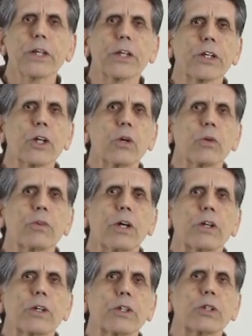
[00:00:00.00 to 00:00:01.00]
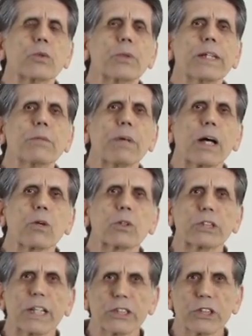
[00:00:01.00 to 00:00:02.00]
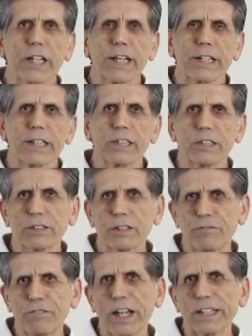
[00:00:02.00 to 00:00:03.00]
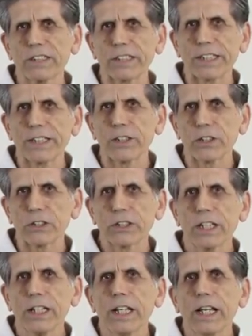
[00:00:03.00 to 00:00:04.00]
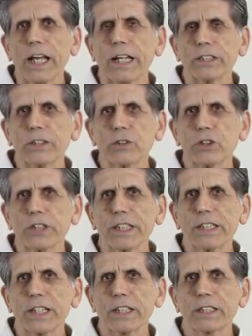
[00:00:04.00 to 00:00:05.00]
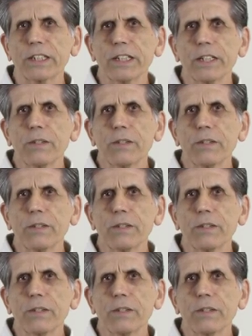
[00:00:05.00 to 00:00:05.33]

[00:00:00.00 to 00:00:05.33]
You know, you'll read about O Sensei in his final years and you see that